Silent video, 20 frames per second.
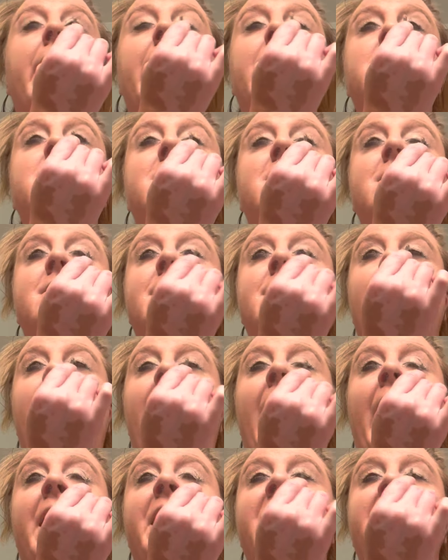and just
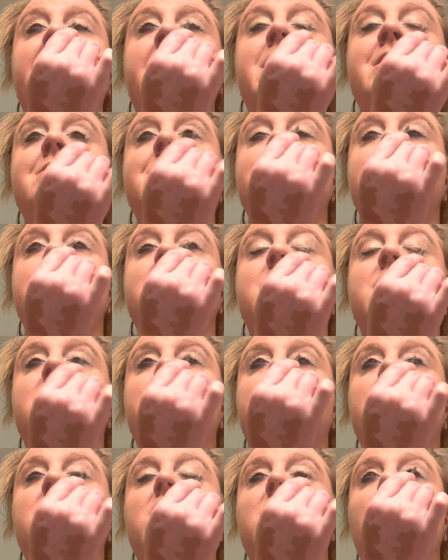adding to
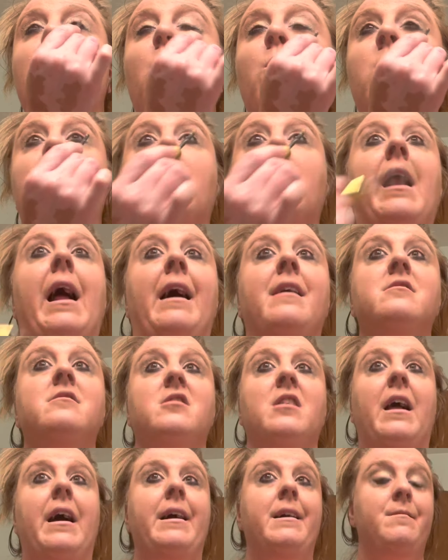the lower lash
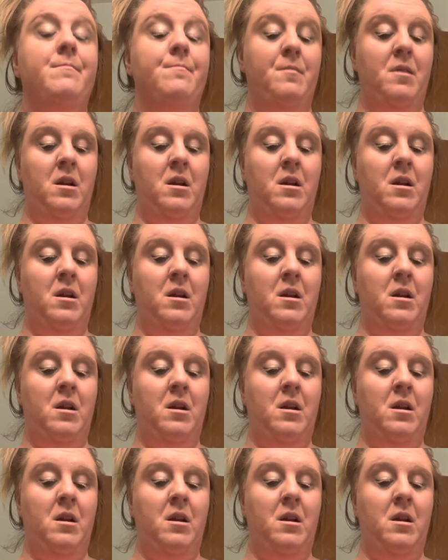line.